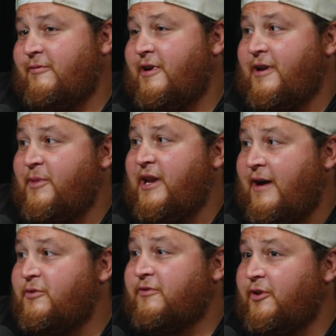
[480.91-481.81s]
I mean, I
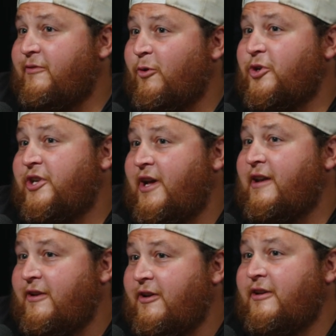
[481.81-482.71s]
was really fortunate. I had
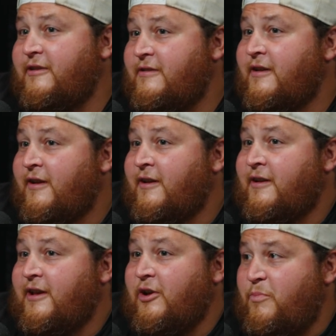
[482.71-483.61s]
a good,
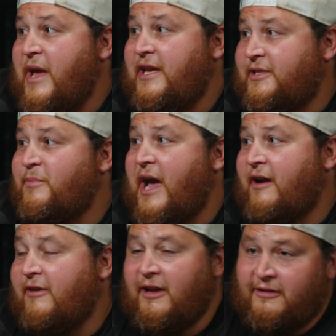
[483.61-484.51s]
base and
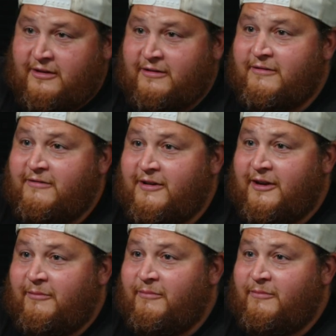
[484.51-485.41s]
background and,
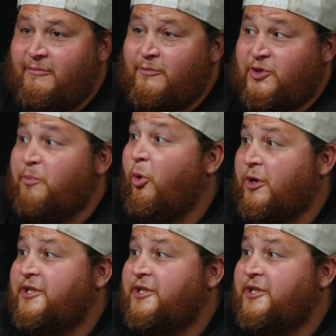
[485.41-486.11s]
support